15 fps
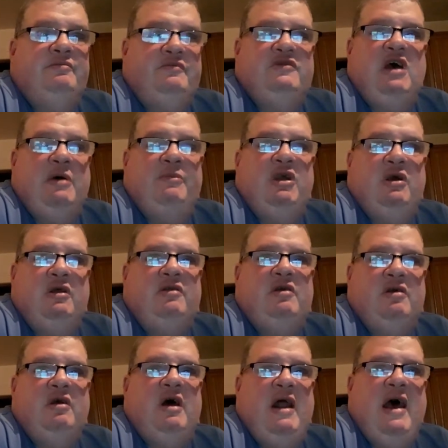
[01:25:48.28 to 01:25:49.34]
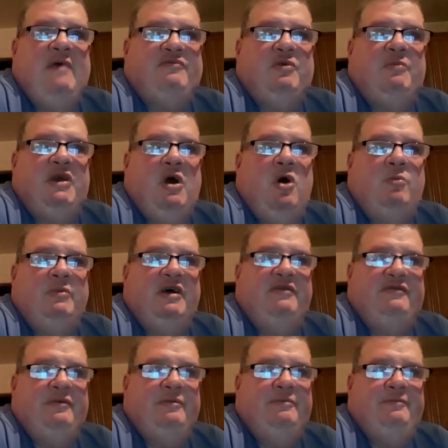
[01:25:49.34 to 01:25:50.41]
Tell him you're going to have to be
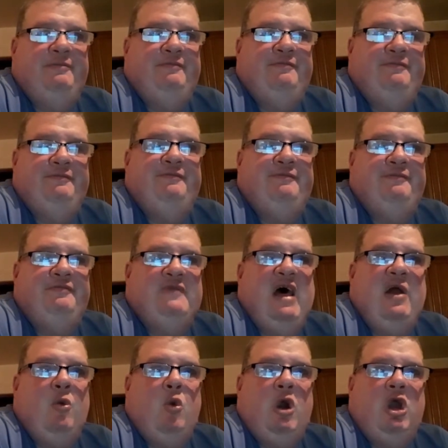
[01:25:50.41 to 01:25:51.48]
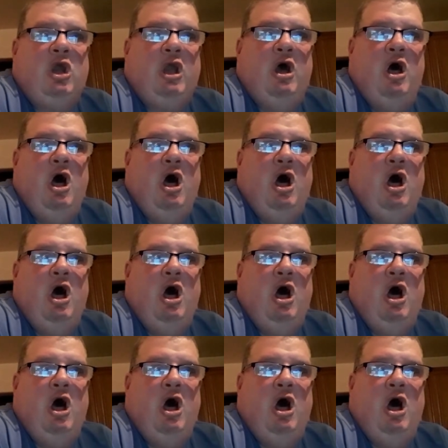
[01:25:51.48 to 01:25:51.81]
homeless. That'll work.